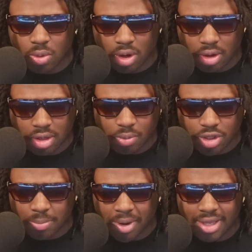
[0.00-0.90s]
early when you
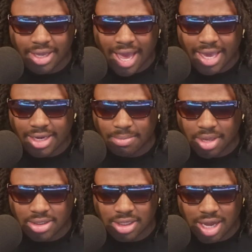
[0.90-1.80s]
barely got any
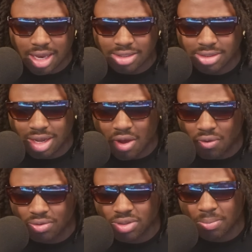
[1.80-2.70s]
minutes in college. No,
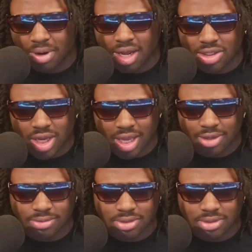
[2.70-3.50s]
it's LeBron James.